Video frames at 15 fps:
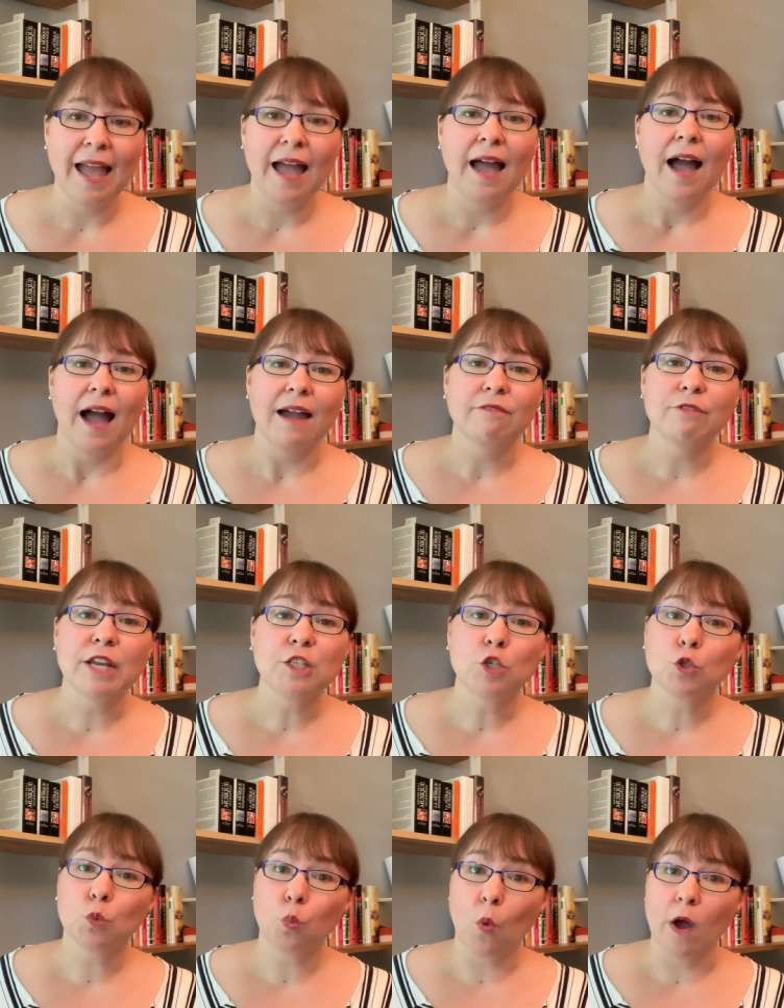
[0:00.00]
I've read
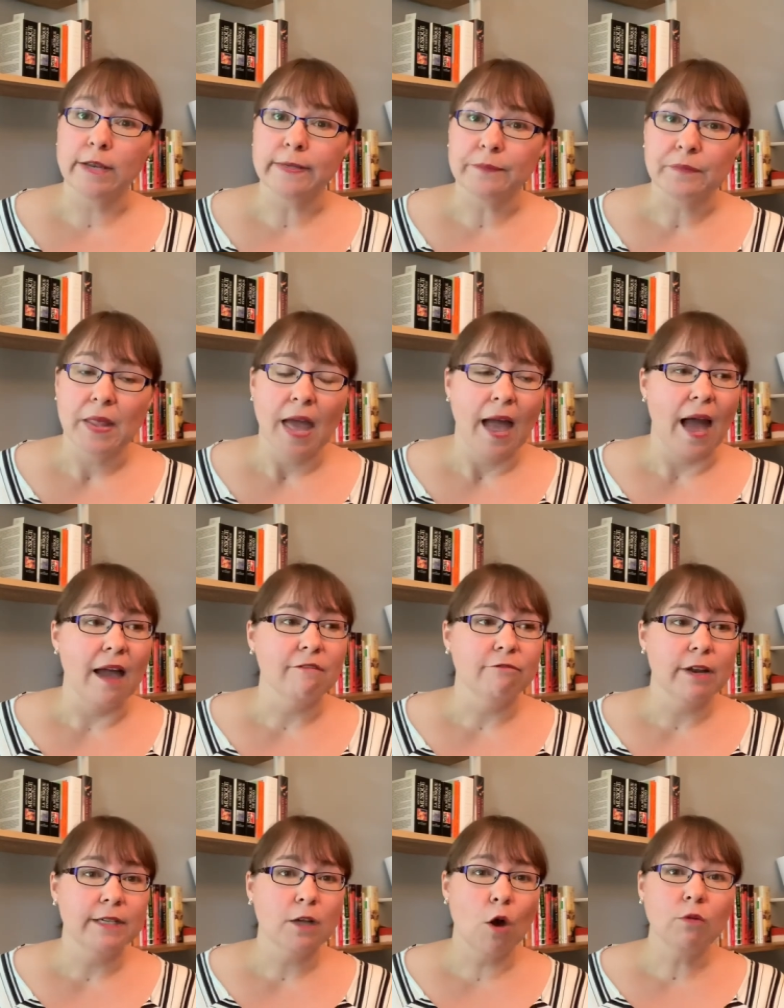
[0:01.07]
just one. I've
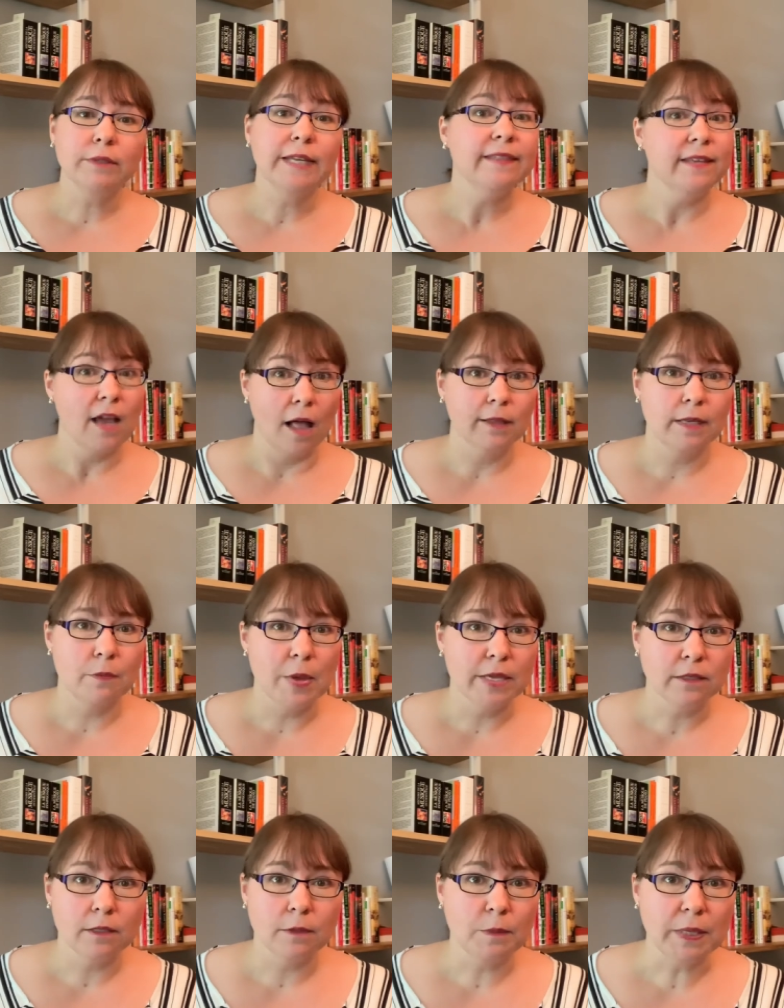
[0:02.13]
read only The
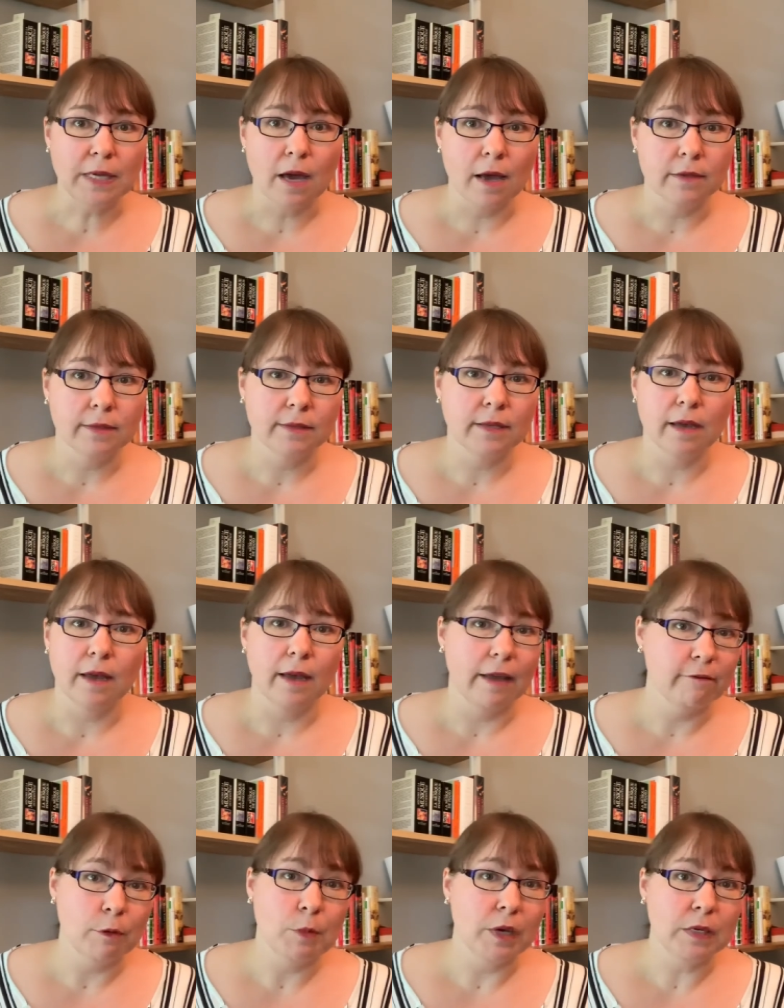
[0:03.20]
Alchemist because uh,
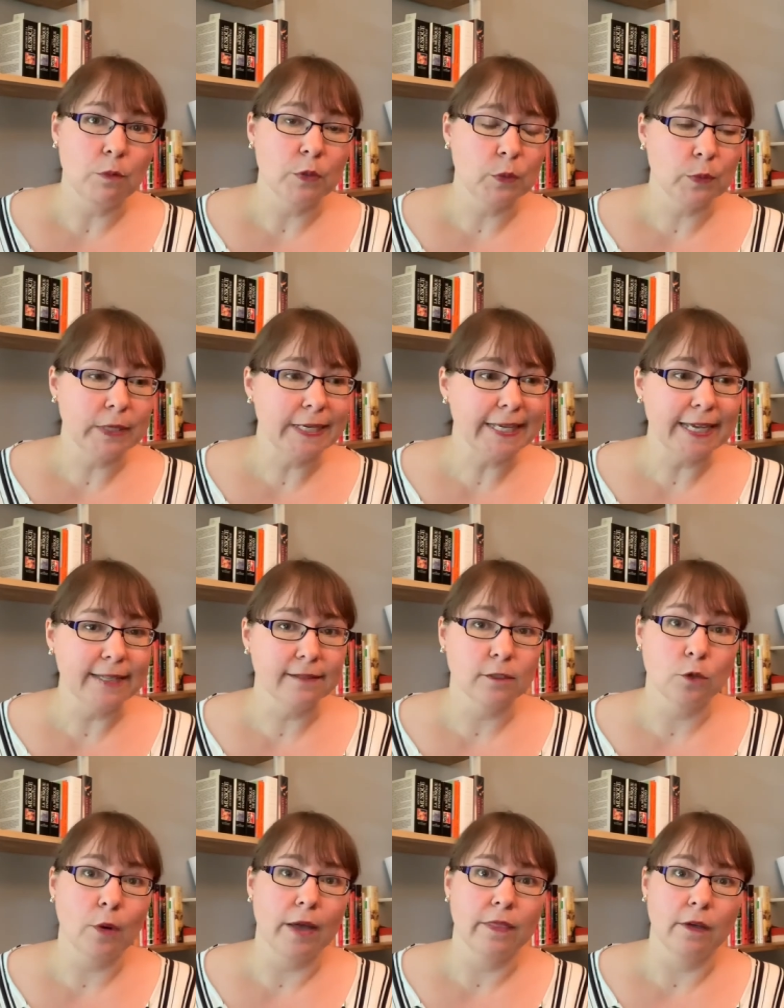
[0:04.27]
everybody was reading it,
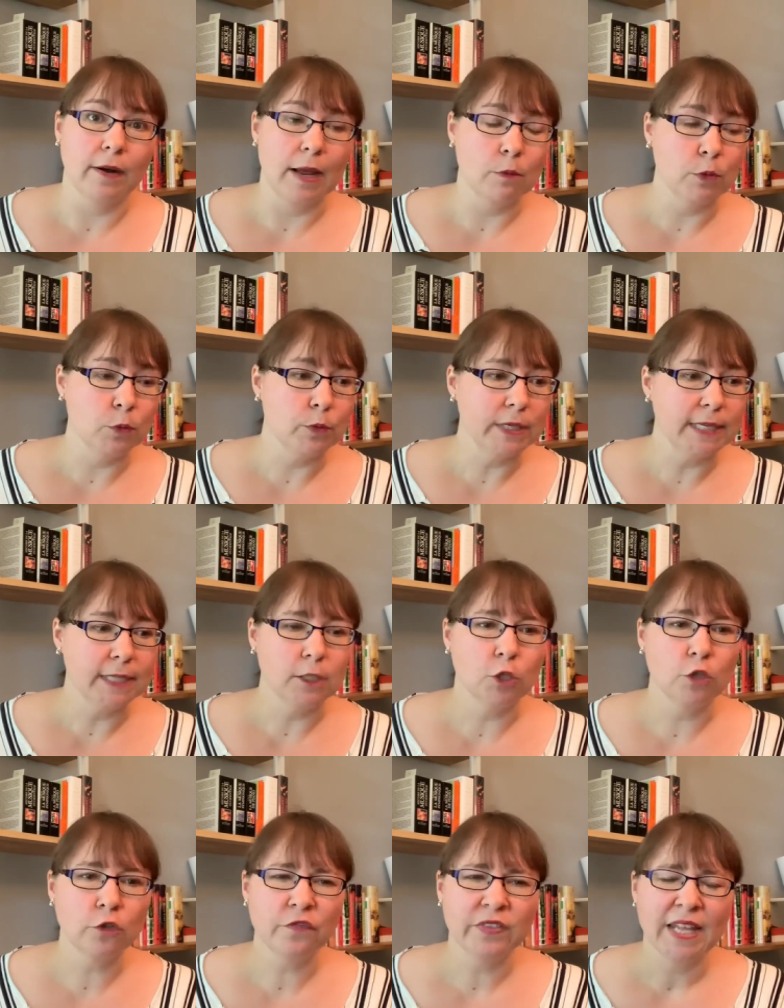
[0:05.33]
so I thought I would read it
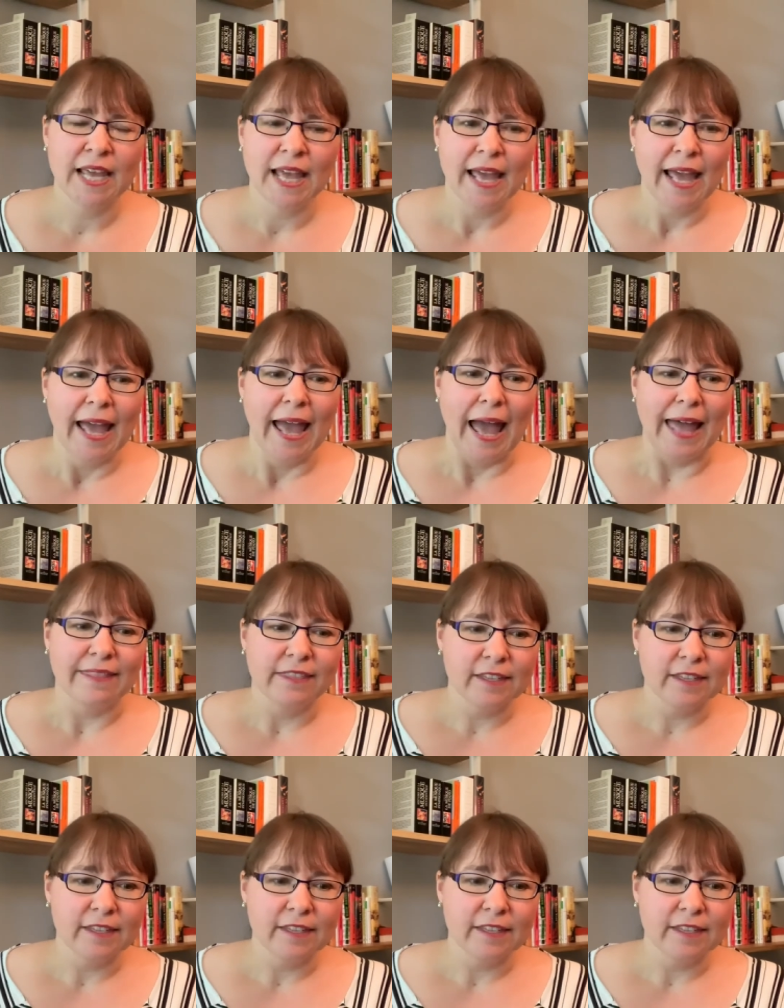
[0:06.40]
too. At the